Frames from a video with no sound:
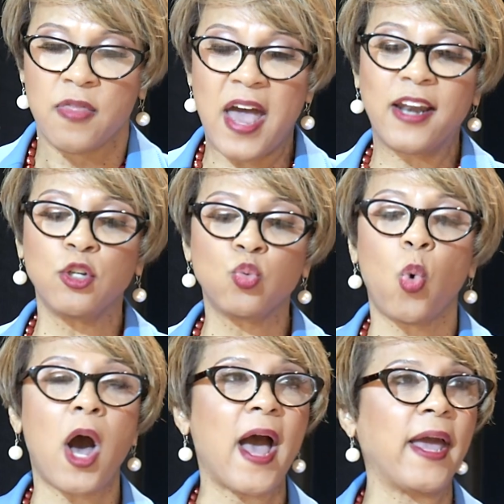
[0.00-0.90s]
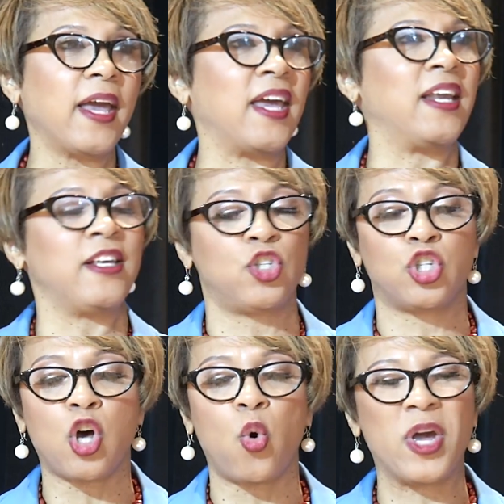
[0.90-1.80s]
That is why it is
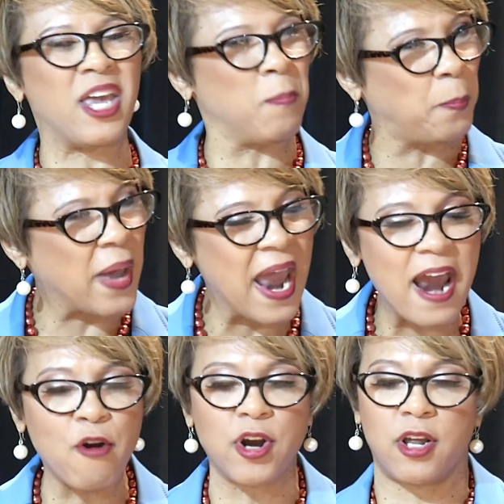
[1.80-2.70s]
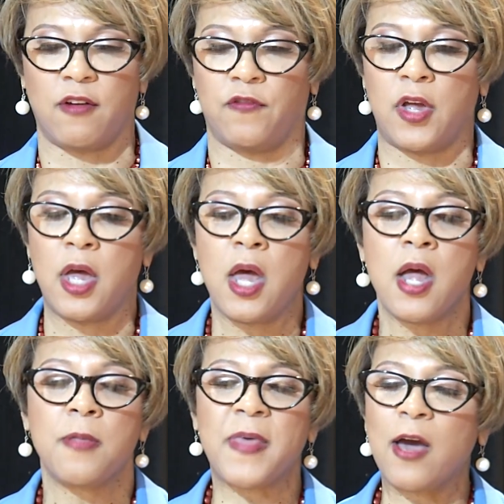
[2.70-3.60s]
so imperative
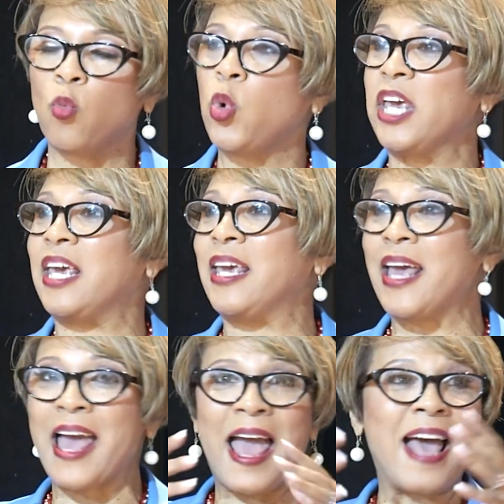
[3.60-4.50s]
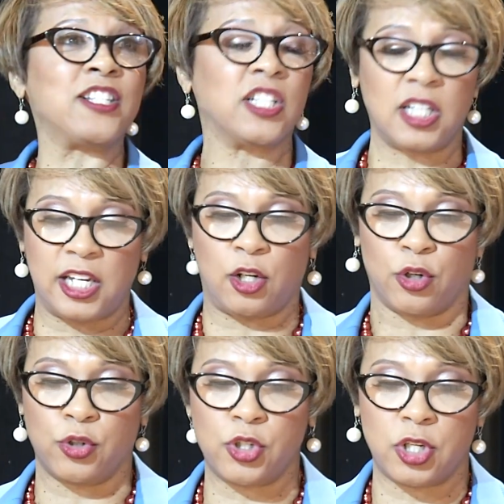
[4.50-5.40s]
that we, as
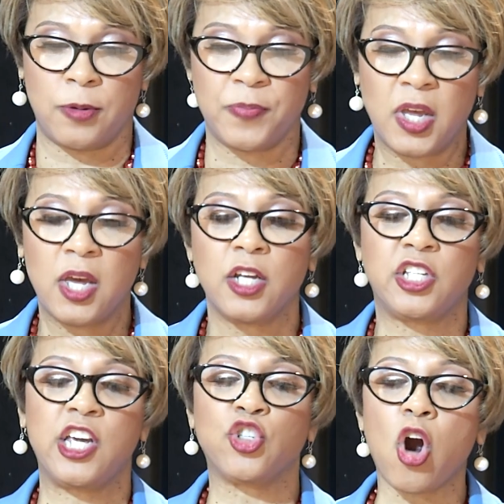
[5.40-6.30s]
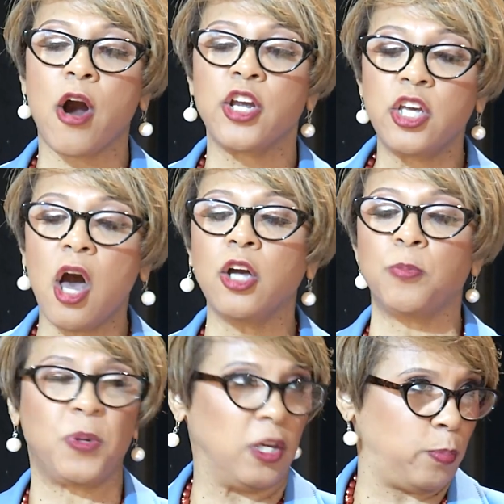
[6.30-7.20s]
leaders, teach our
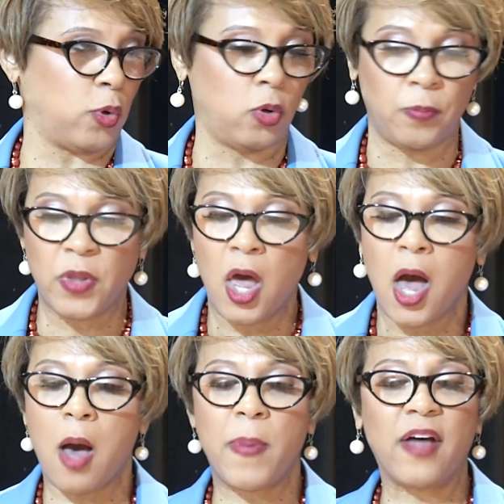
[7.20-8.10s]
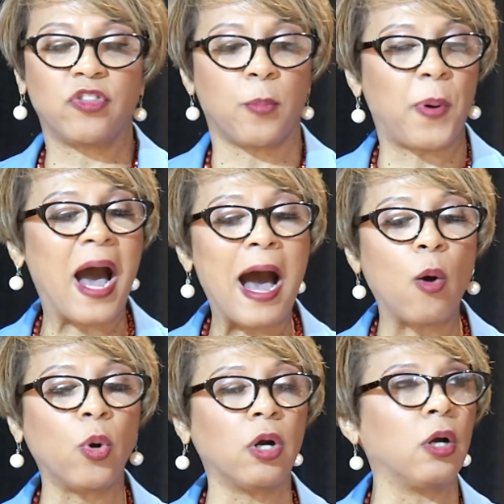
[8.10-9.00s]
young people about the
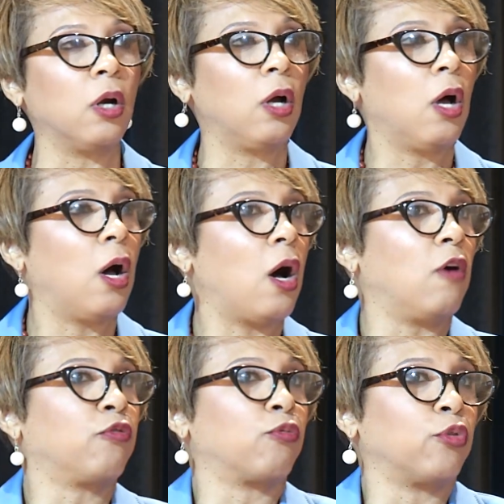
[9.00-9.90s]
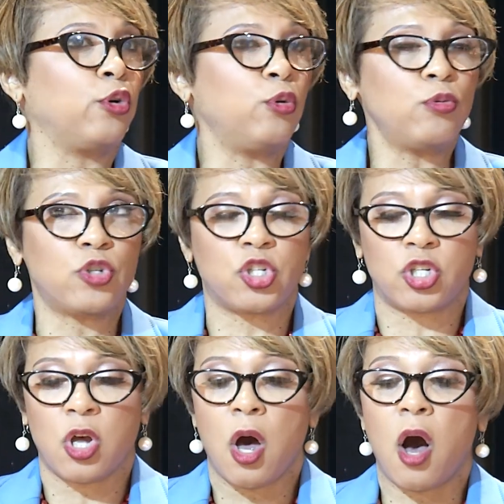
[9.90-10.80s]
power of
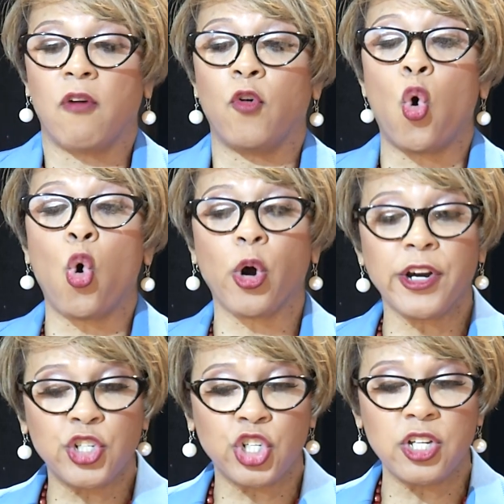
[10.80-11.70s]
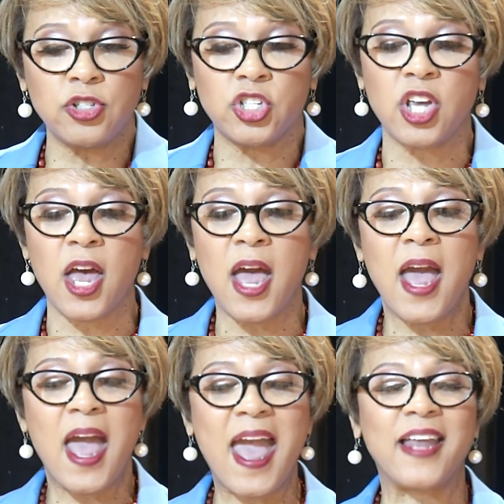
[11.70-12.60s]
roots, of origins,
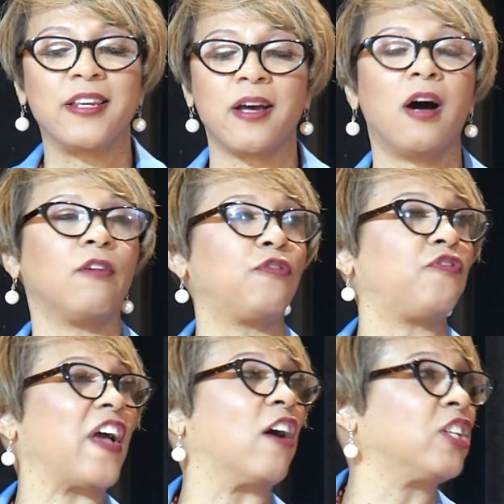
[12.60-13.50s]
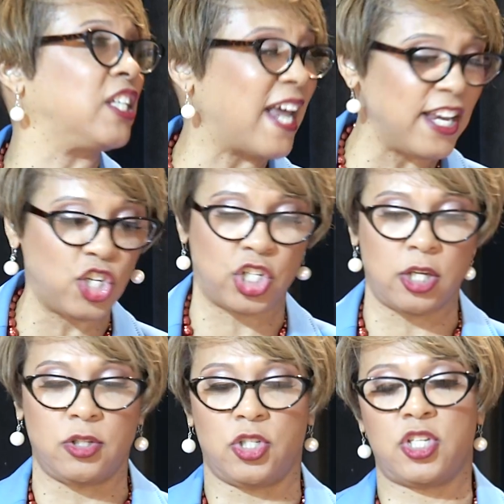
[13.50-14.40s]
and of
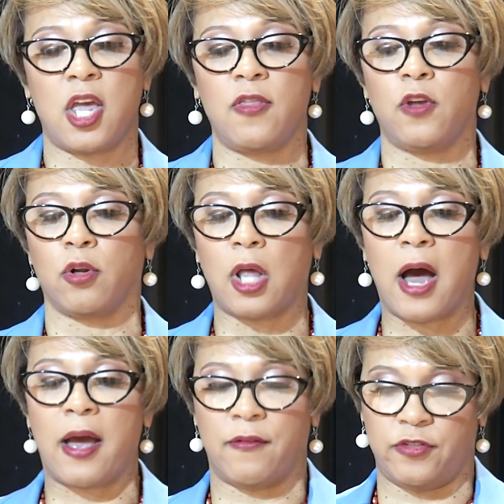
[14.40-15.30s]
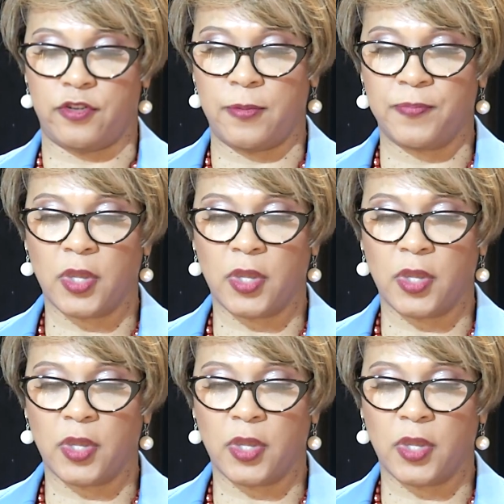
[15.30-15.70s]
foundations in their lives.